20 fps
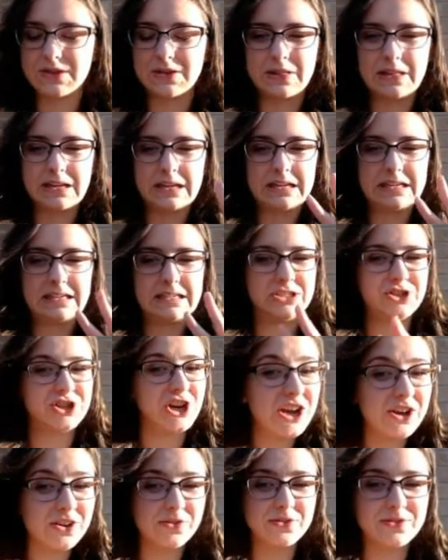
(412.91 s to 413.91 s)
you think
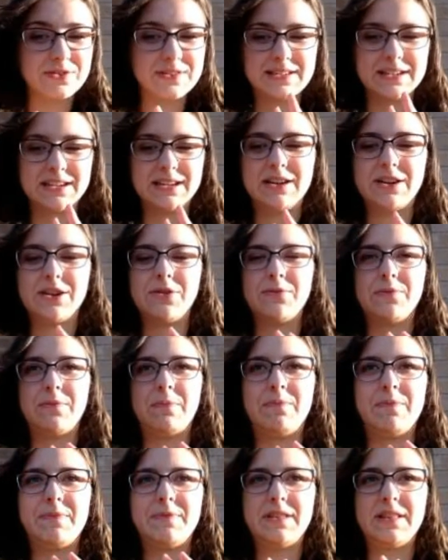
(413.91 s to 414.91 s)
jails,
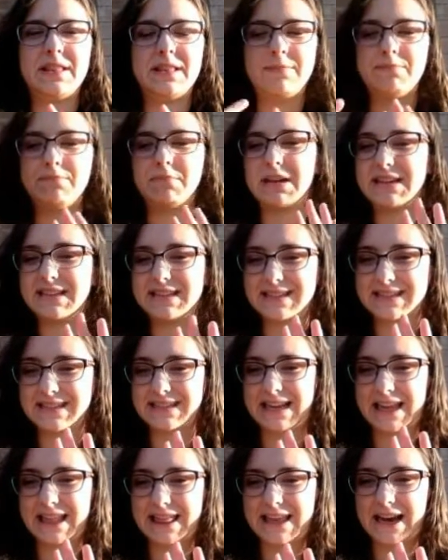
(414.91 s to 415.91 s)
places
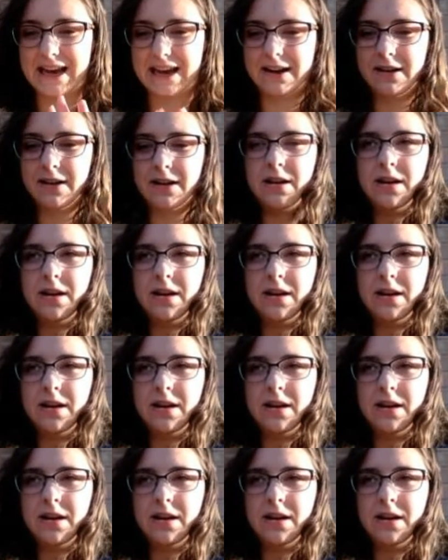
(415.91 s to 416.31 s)
like that,